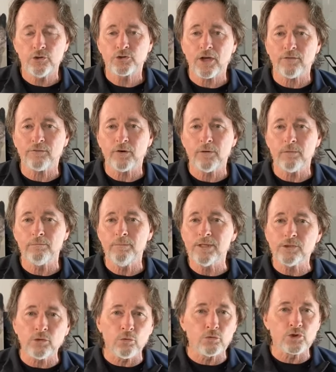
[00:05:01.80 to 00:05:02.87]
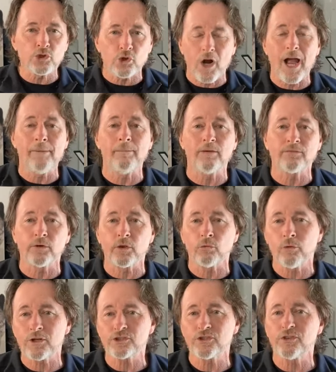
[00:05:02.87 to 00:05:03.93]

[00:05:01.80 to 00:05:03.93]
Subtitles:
who suffer mental trauma for the